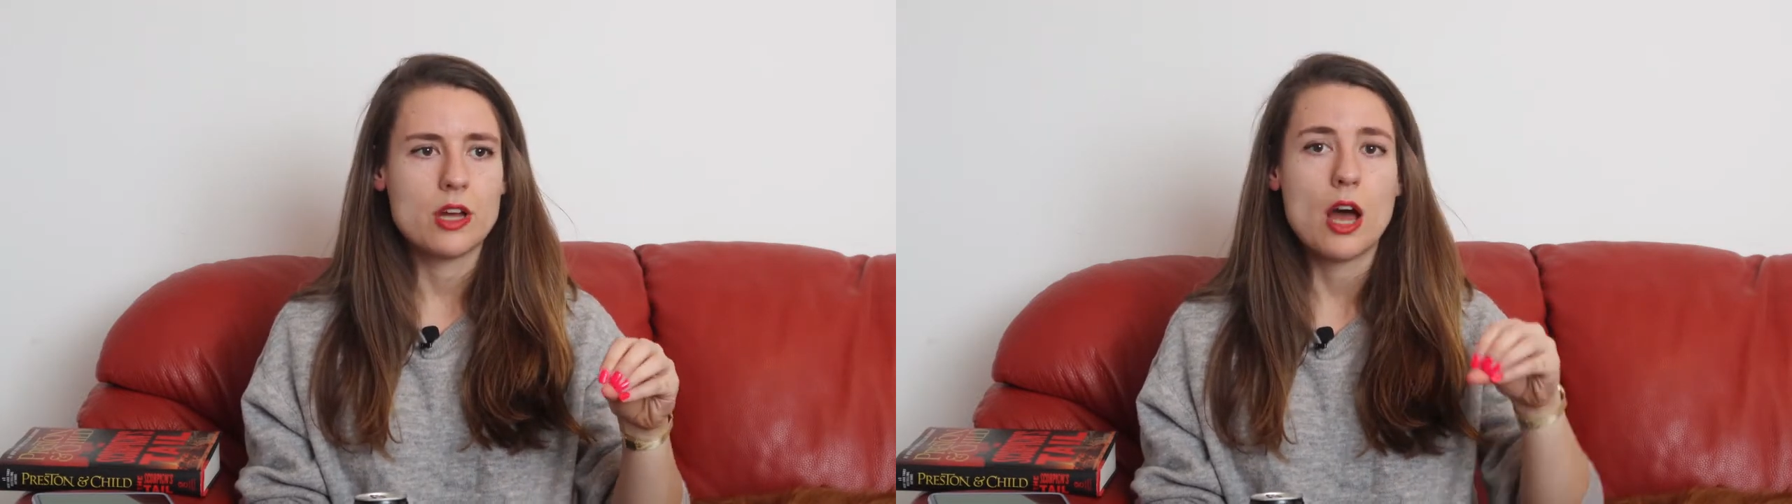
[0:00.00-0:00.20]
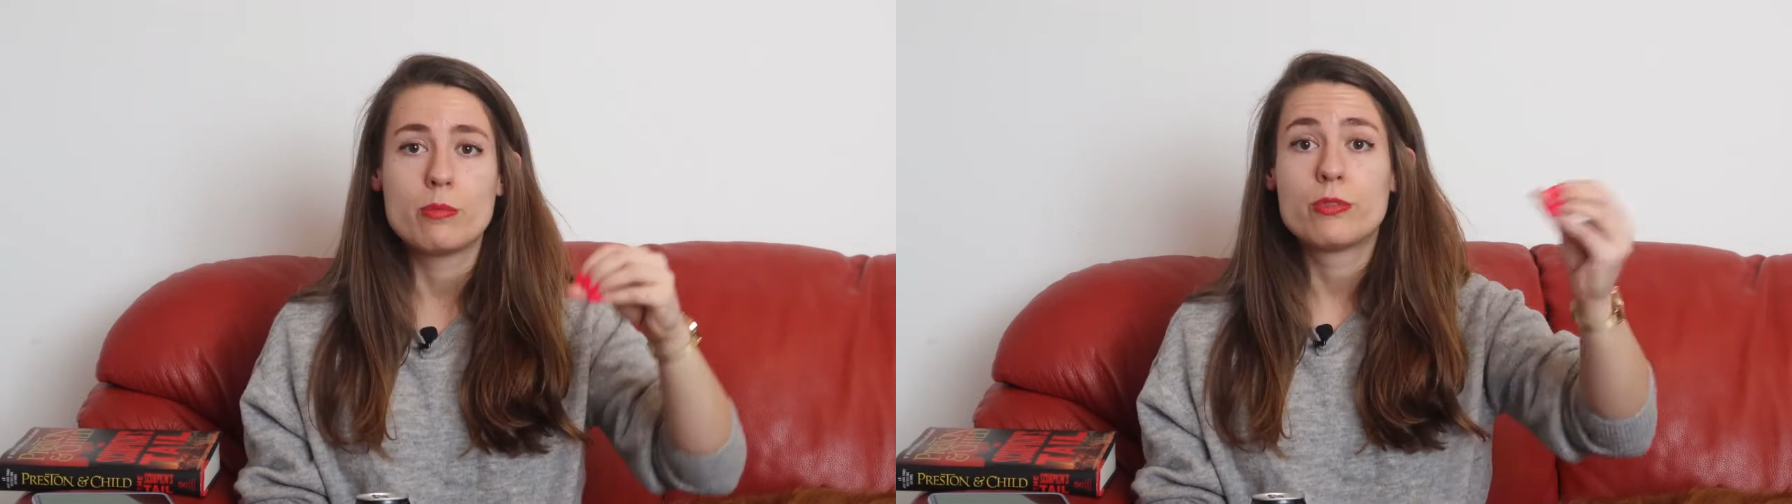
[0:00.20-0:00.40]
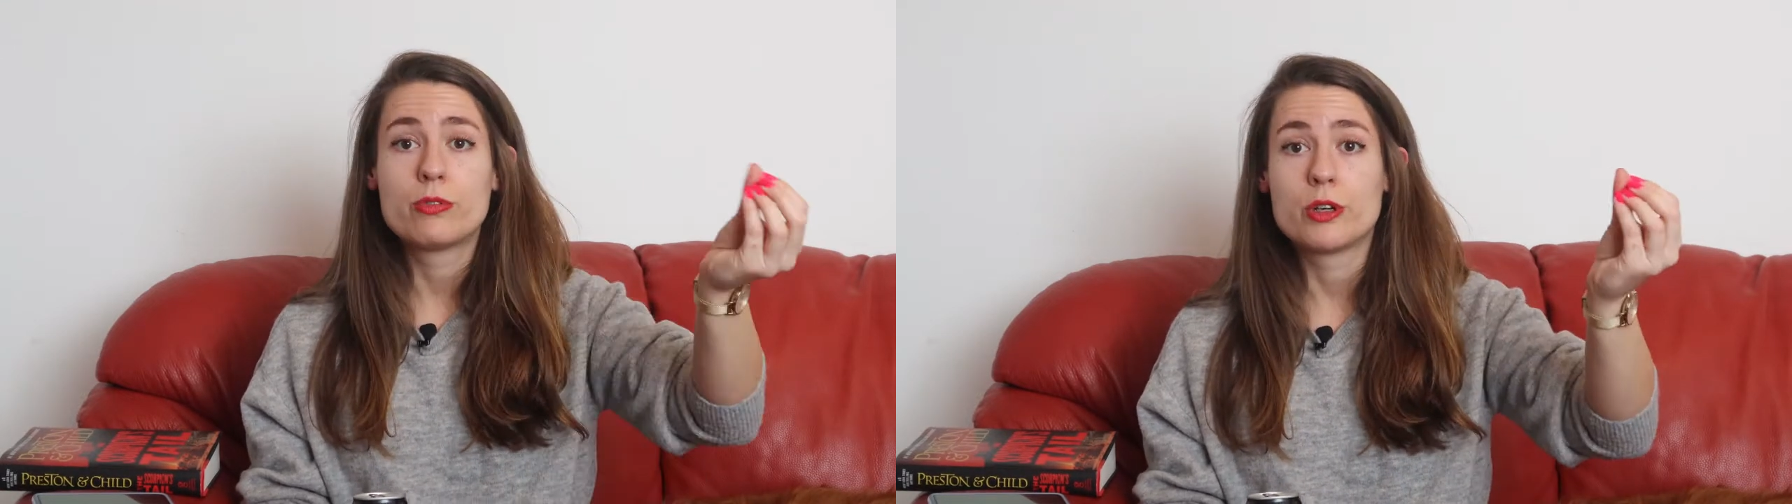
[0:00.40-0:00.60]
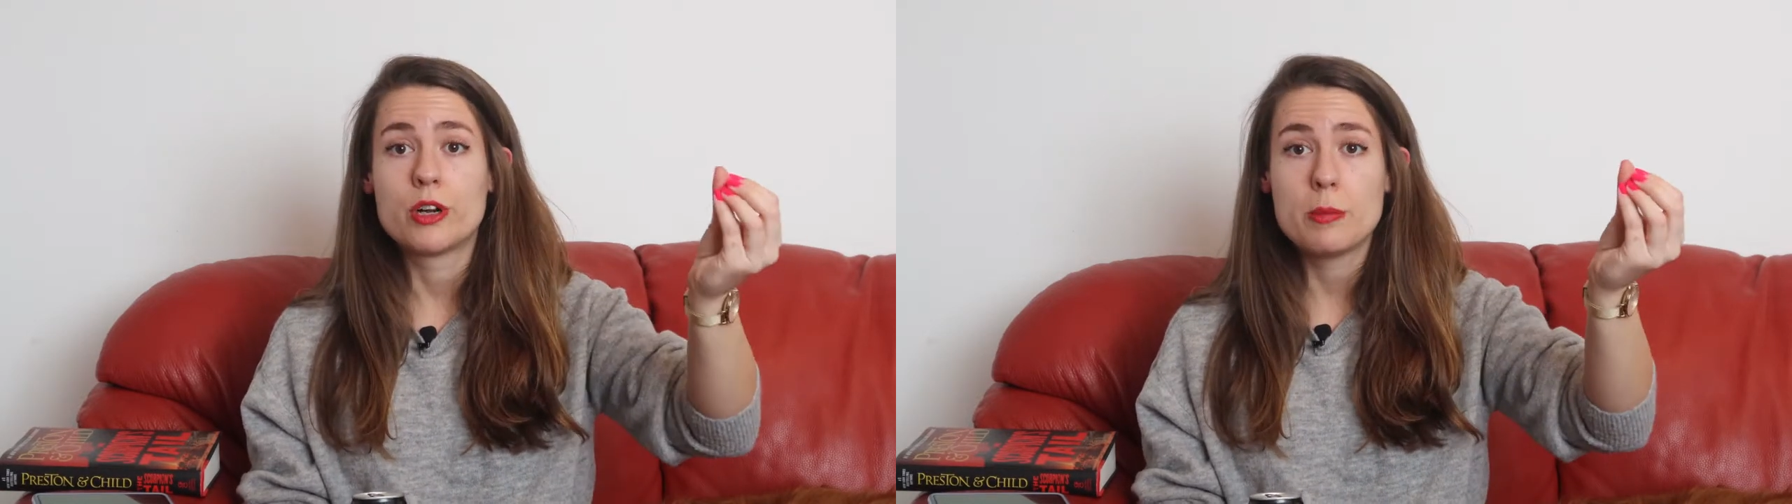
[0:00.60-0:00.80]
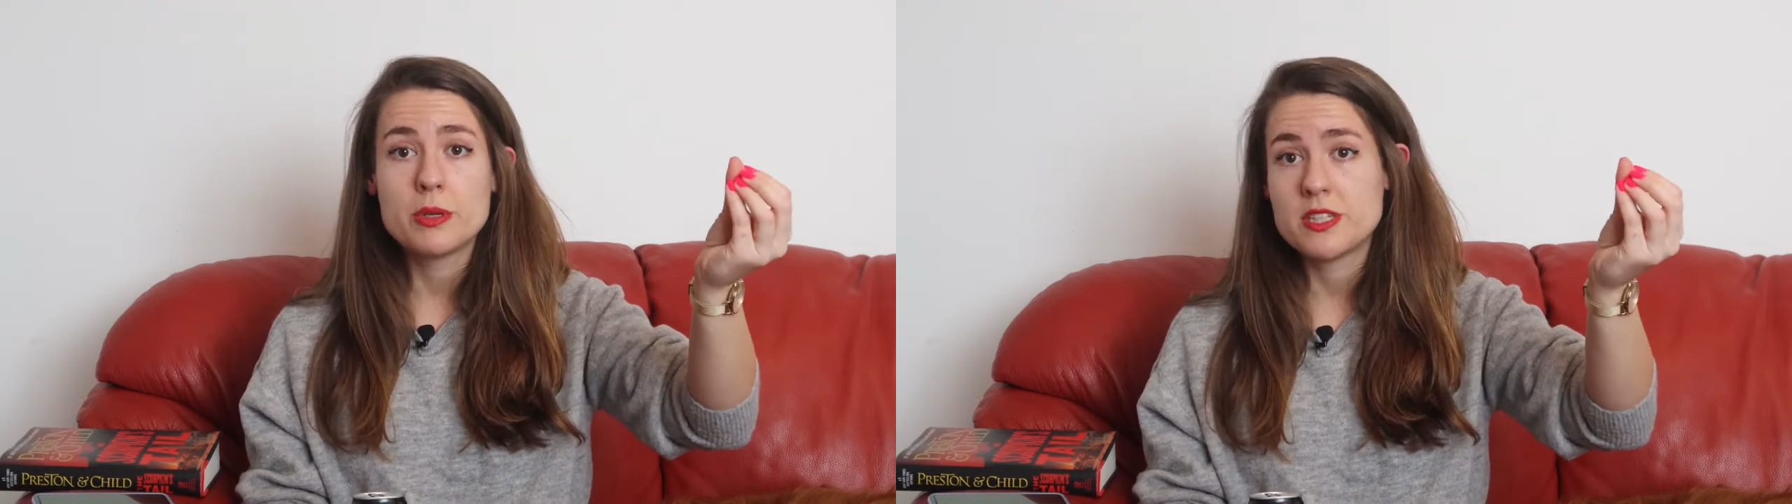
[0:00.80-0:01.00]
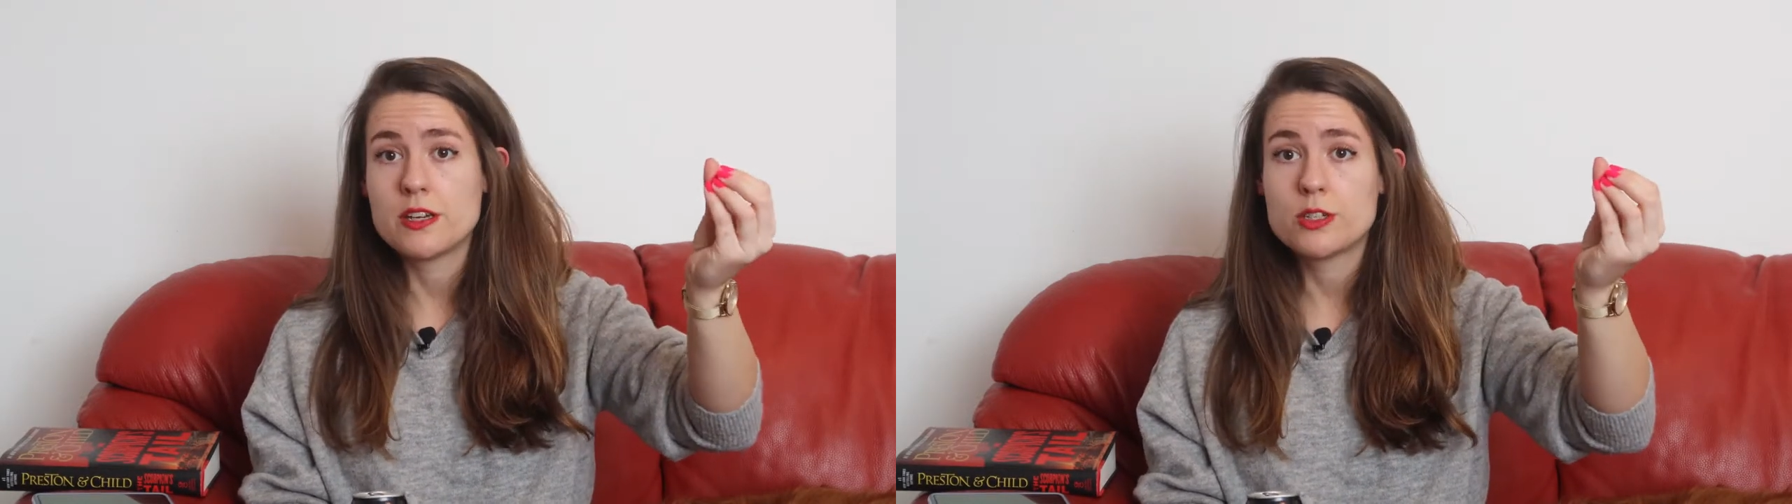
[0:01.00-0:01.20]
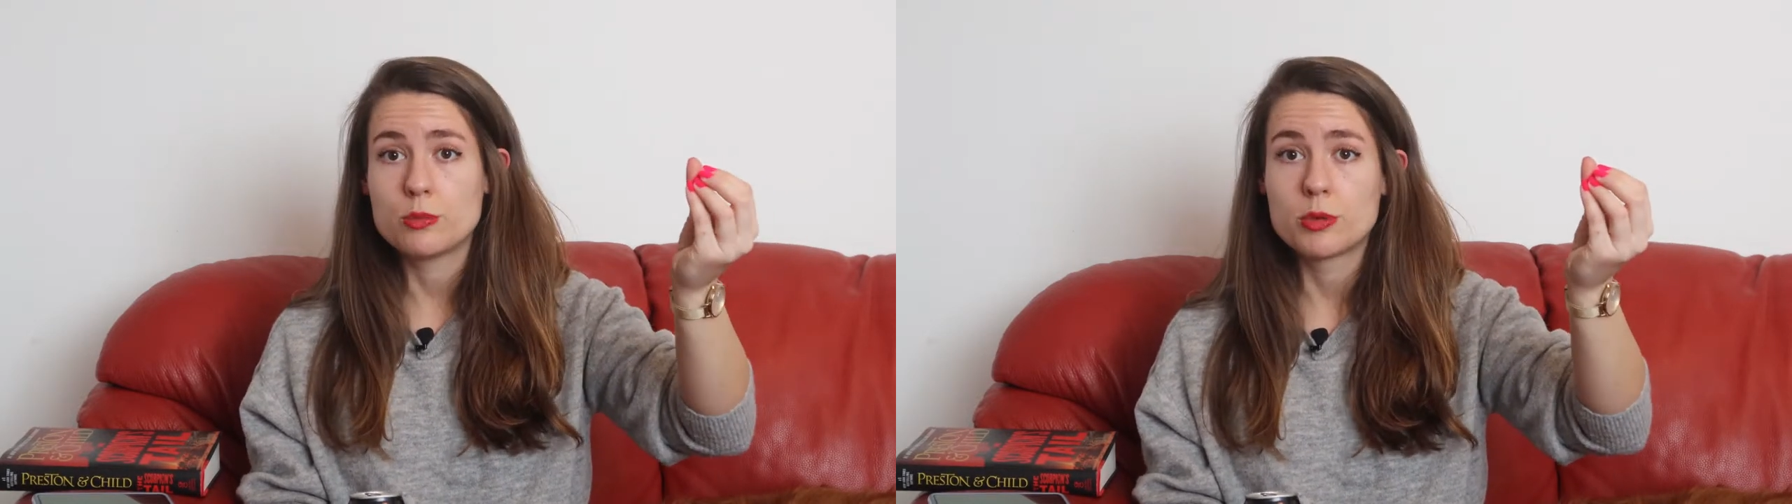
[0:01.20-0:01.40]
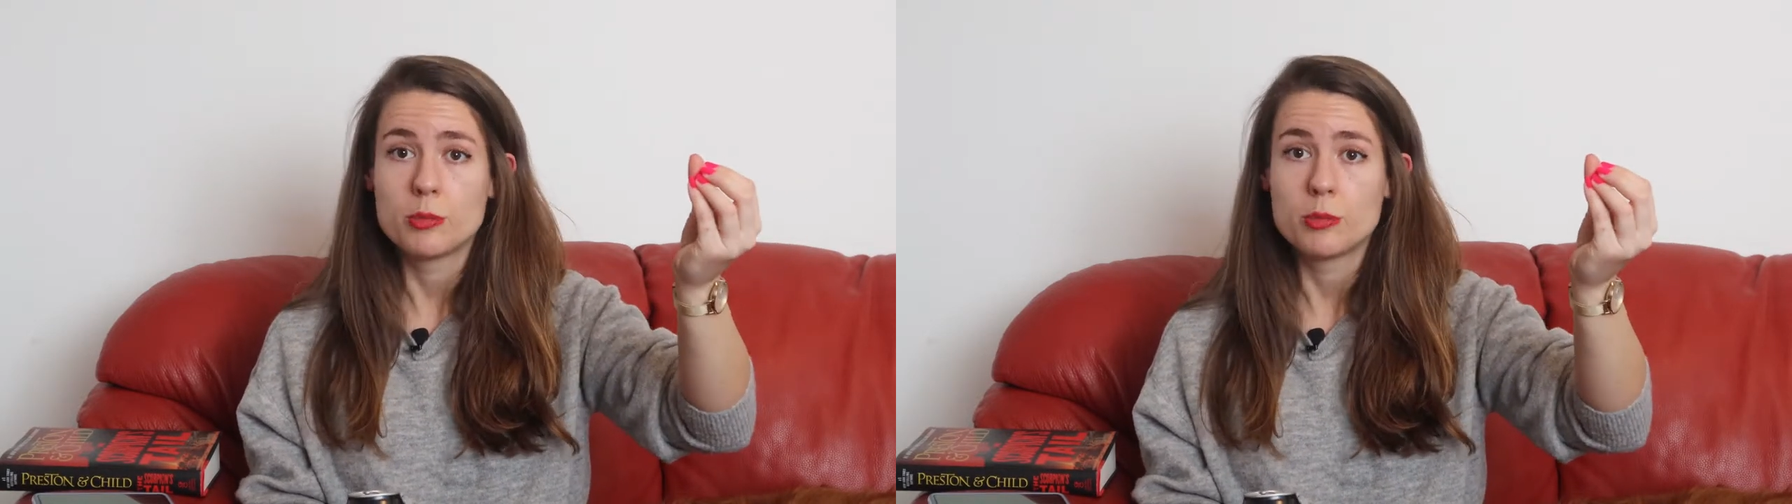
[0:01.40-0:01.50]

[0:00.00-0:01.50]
up for a potential